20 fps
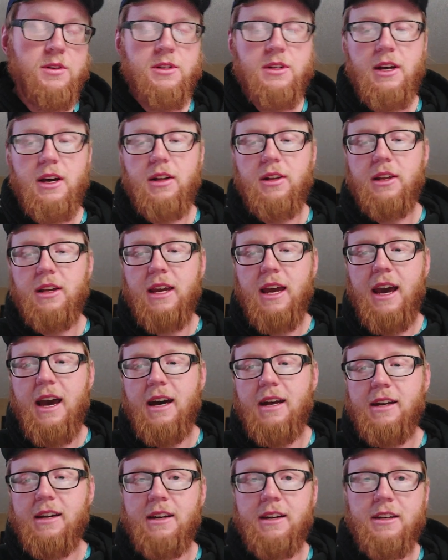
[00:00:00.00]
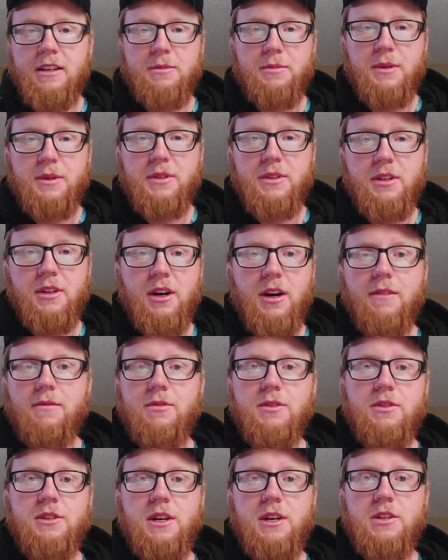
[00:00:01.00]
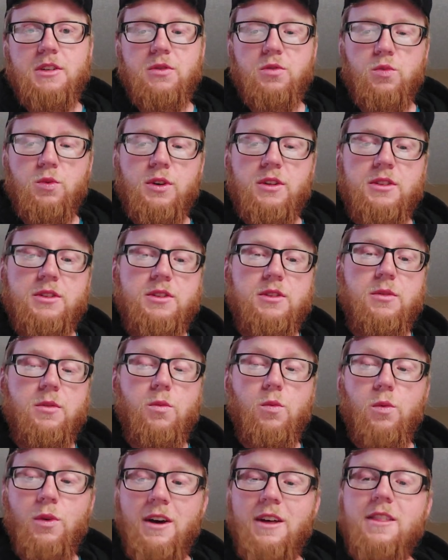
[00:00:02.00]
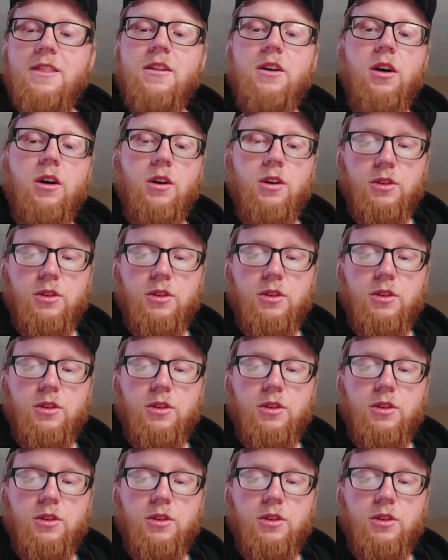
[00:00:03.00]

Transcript: until he had an explicit conversation which with